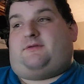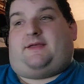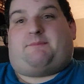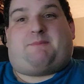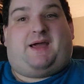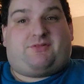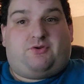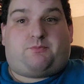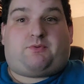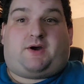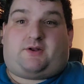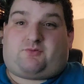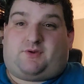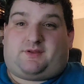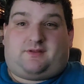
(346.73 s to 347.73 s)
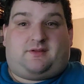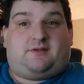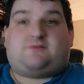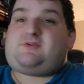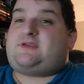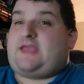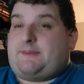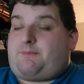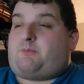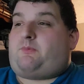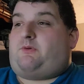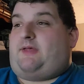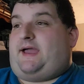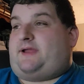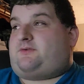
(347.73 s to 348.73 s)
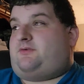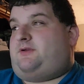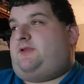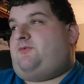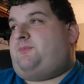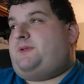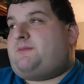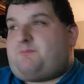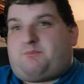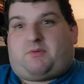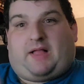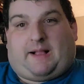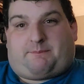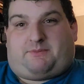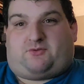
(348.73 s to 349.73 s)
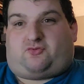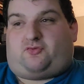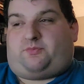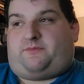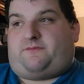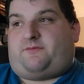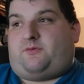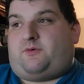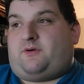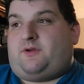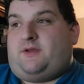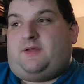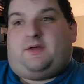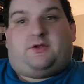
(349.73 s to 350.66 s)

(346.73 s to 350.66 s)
Like, Matthew Broderick is a capable actor. He's been in blockbusters before.